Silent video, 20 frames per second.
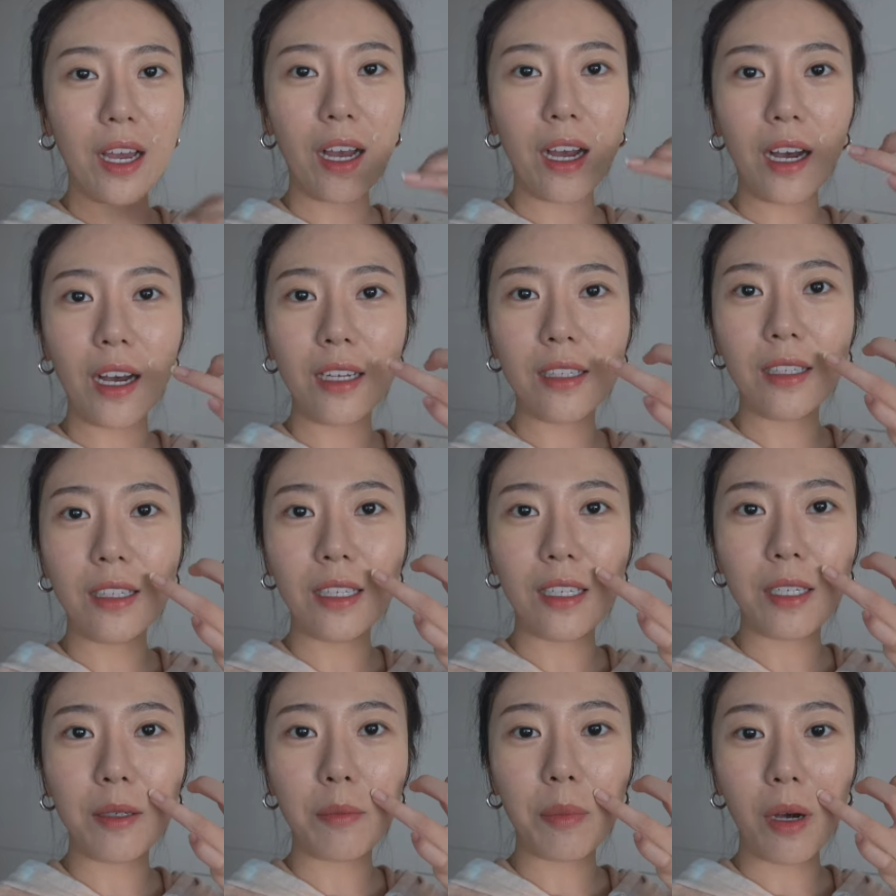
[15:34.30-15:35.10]
had
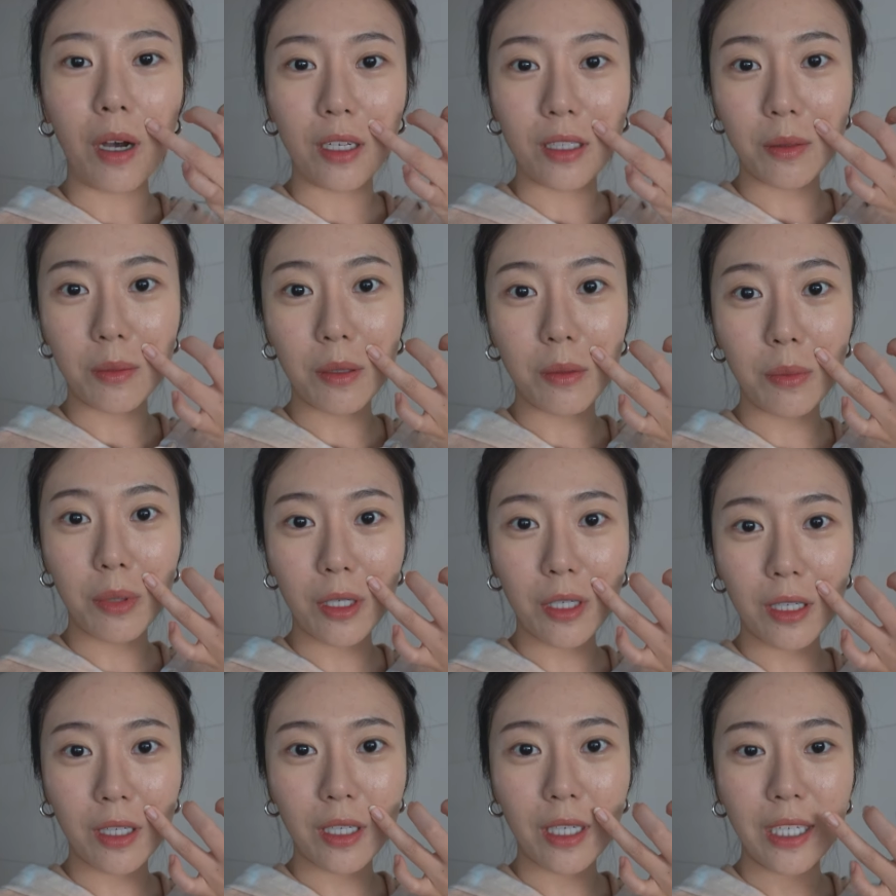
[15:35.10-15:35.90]
the Impossible
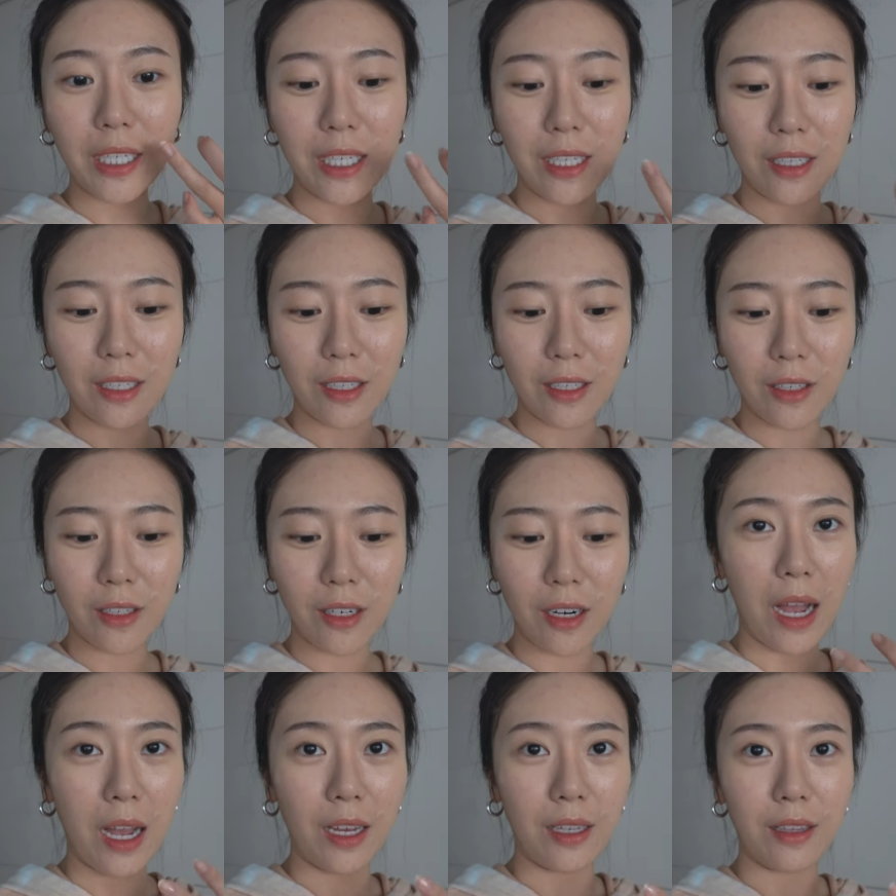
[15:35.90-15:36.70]
Burger
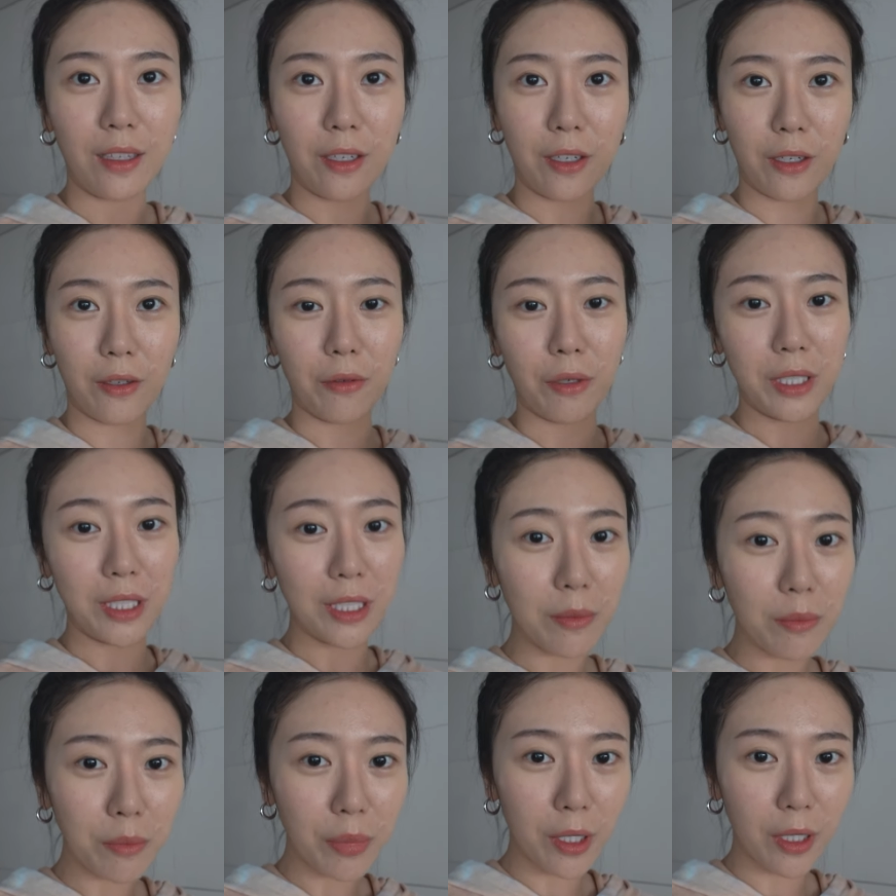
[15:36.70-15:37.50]
here at the
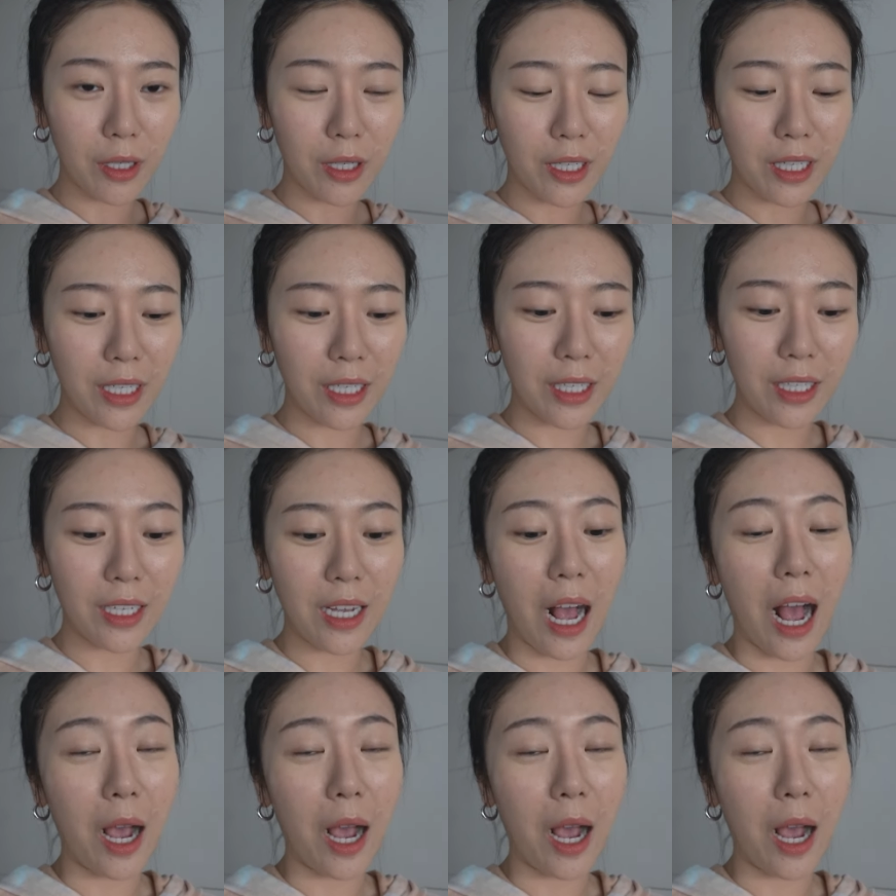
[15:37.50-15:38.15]
Korean Burger King,